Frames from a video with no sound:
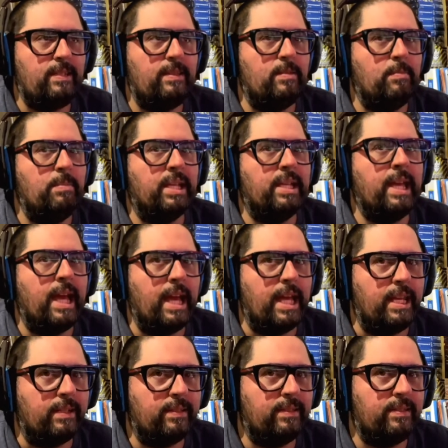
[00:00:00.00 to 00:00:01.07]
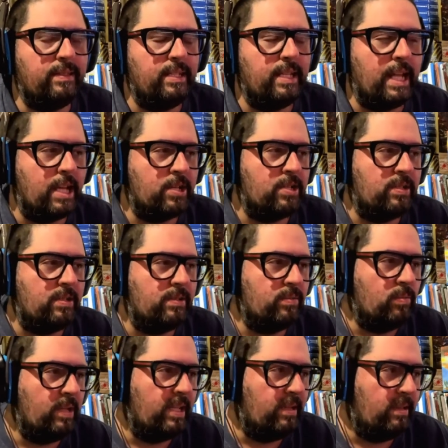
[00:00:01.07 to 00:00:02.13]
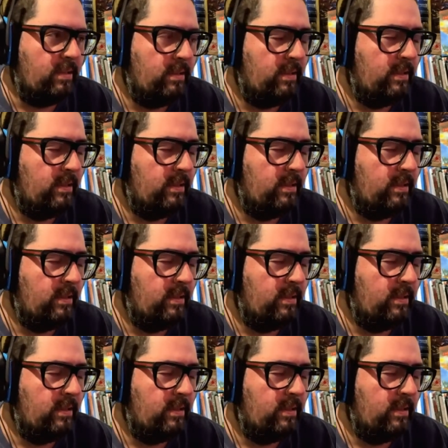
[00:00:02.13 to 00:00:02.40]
the mechanics in action as well.